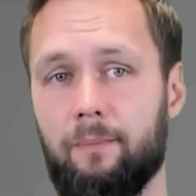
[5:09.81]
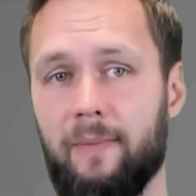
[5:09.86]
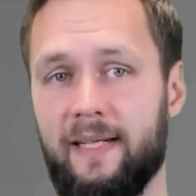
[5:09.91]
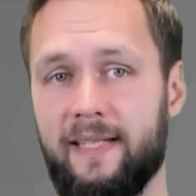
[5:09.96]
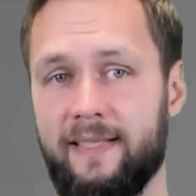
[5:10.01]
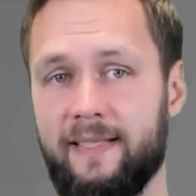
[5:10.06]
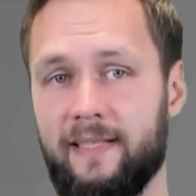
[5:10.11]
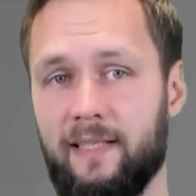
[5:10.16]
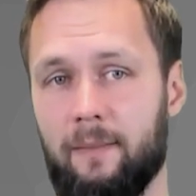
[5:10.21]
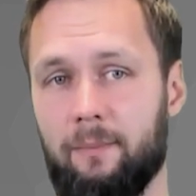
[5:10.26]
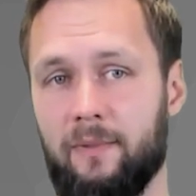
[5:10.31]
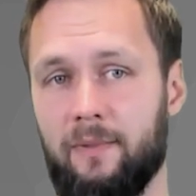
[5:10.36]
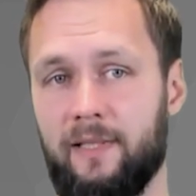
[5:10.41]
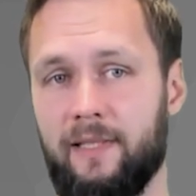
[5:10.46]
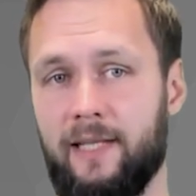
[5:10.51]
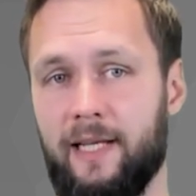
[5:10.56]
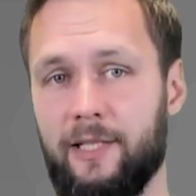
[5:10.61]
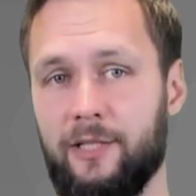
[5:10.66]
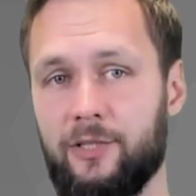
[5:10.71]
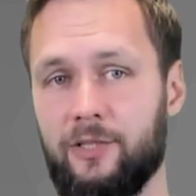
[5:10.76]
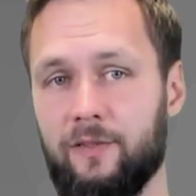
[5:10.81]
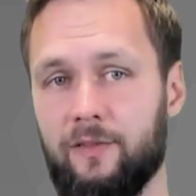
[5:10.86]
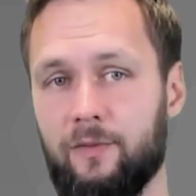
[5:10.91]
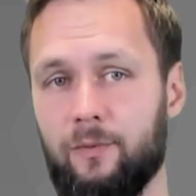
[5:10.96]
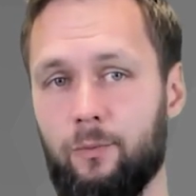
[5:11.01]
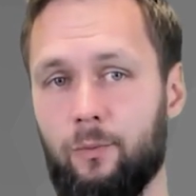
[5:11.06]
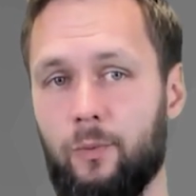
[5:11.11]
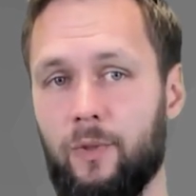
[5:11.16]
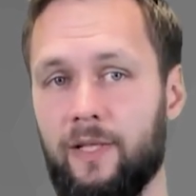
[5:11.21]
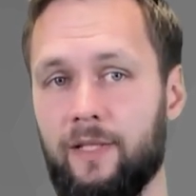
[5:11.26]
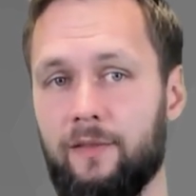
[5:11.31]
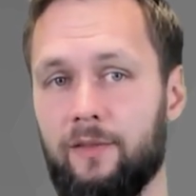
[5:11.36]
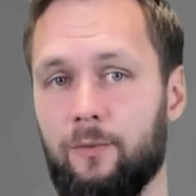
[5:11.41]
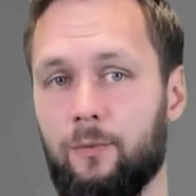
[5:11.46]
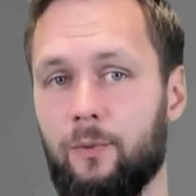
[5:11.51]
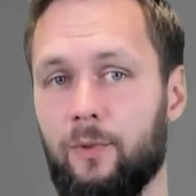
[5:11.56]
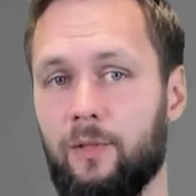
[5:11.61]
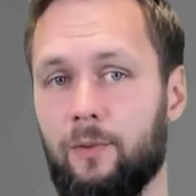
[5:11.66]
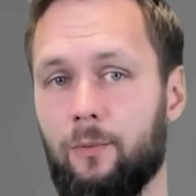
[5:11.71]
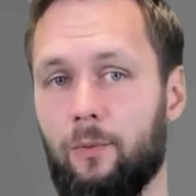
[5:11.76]
medical applications, where the
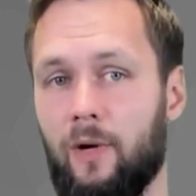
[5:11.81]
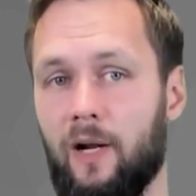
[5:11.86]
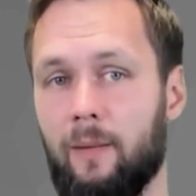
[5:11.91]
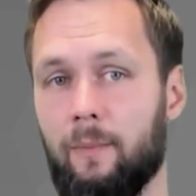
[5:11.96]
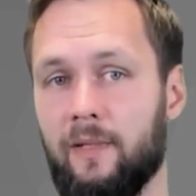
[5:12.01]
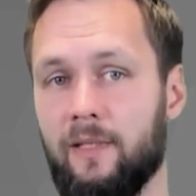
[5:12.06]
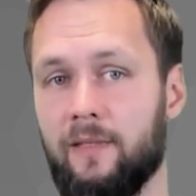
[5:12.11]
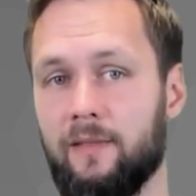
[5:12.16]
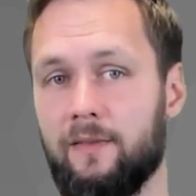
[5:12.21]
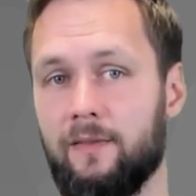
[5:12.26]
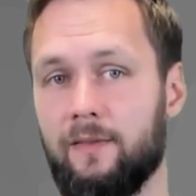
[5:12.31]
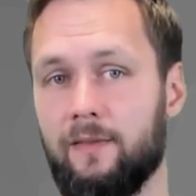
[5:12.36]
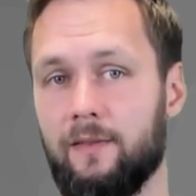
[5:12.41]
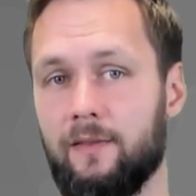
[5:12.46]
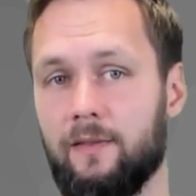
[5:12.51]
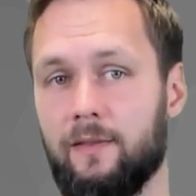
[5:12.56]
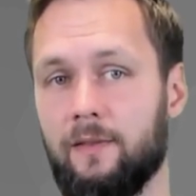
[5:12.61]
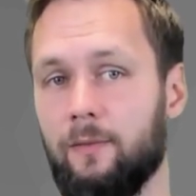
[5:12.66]
requirements,